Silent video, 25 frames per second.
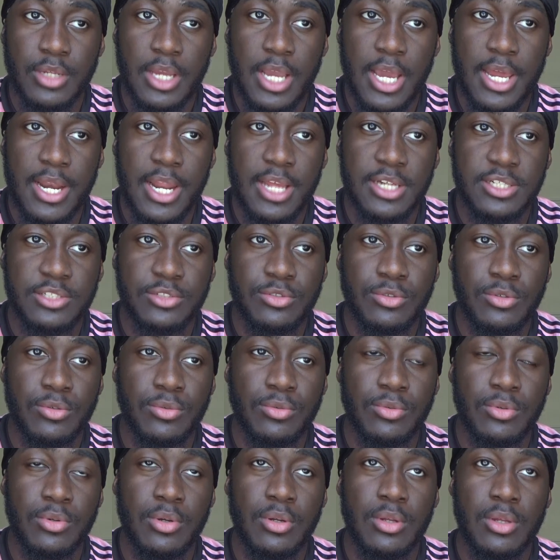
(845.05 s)
and I
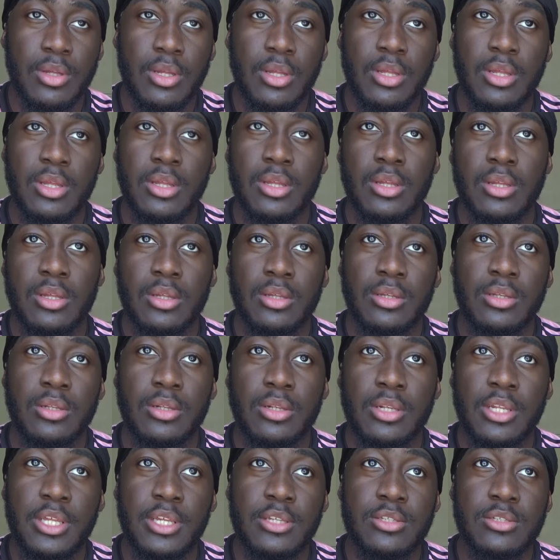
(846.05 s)
still
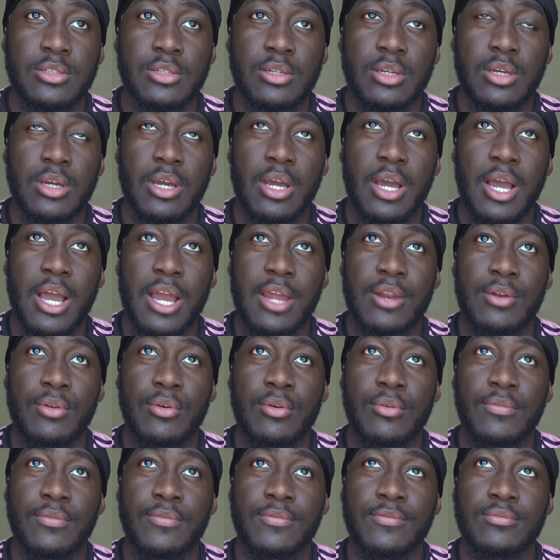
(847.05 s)
need to kind
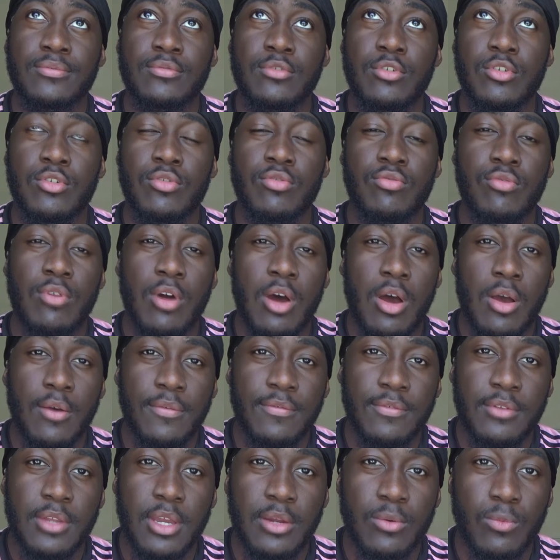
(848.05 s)
of
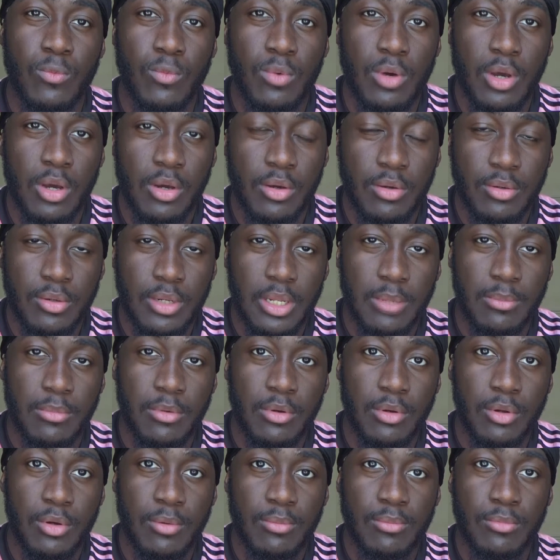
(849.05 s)
craft and work on them a
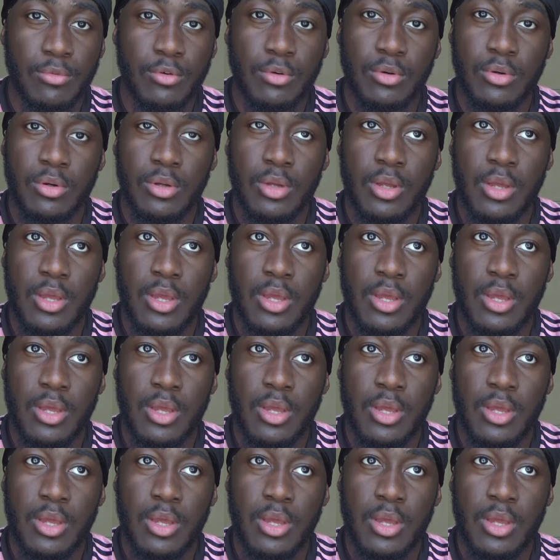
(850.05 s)
lot more.